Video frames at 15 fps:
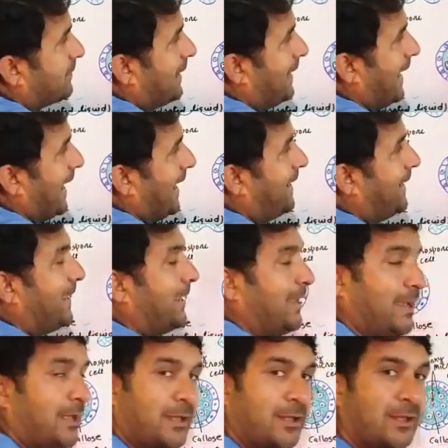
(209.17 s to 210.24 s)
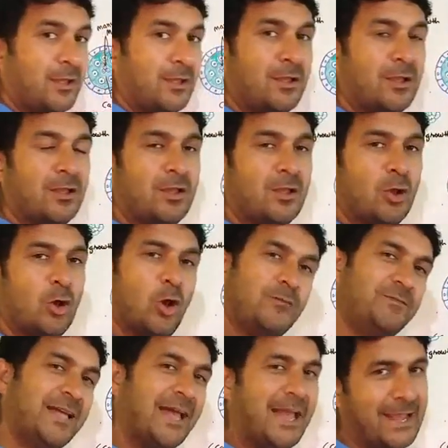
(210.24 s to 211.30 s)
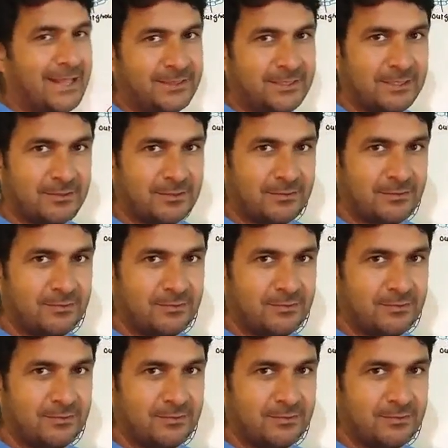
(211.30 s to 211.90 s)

lining of the anther,